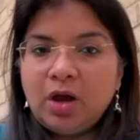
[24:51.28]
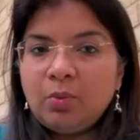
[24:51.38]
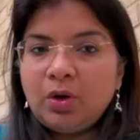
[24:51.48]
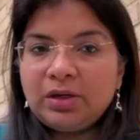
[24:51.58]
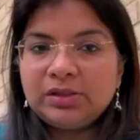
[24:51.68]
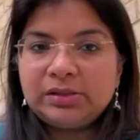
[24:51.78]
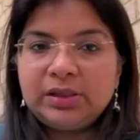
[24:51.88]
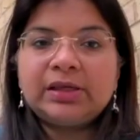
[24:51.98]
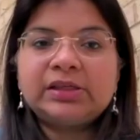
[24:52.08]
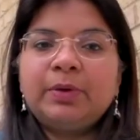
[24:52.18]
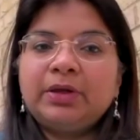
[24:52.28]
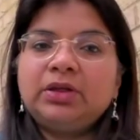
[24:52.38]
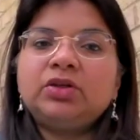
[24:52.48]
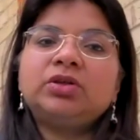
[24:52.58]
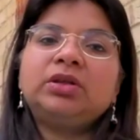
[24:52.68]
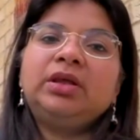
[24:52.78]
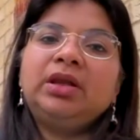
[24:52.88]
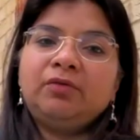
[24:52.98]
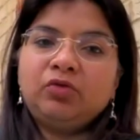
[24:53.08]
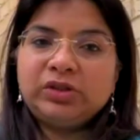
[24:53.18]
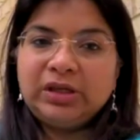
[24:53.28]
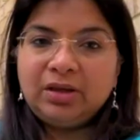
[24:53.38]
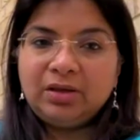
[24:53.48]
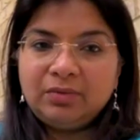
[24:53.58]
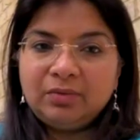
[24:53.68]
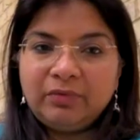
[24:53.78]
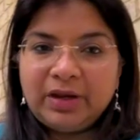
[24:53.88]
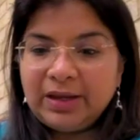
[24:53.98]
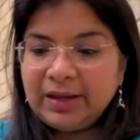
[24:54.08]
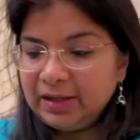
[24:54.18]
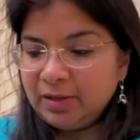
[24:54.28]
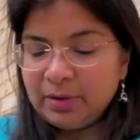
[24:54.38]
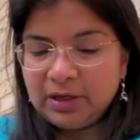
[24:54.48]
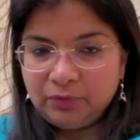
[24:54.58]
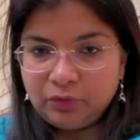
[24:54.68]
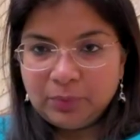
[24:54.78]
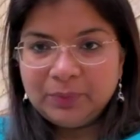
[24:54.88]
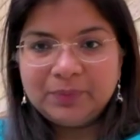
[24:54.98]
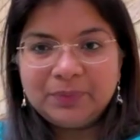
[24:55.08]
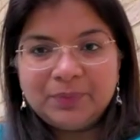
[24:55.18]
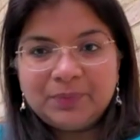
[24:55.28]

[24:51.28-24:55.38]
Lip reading: to know what is the expectation. Then I have to see where I get the money from.